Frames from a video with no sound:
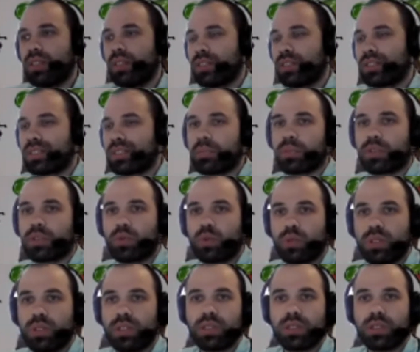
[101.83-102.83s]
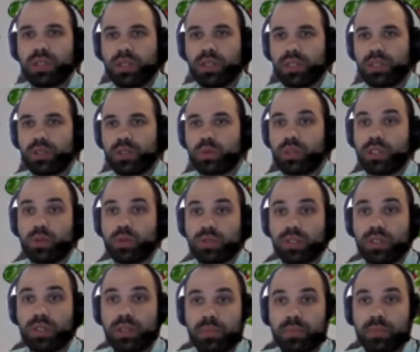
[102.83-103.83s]
some GUI to the
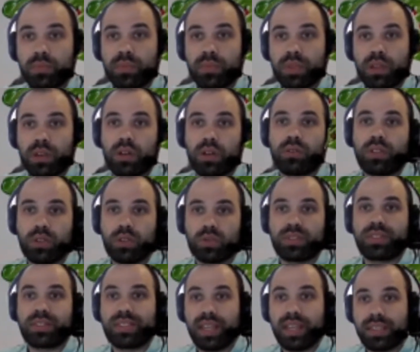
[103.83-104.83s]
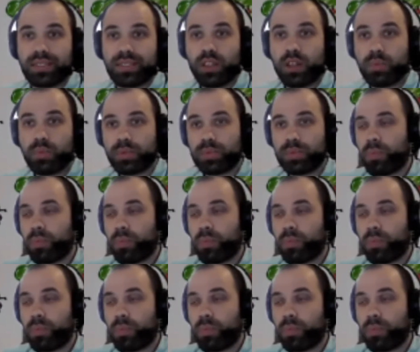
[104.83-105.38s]
user on the user's desktop.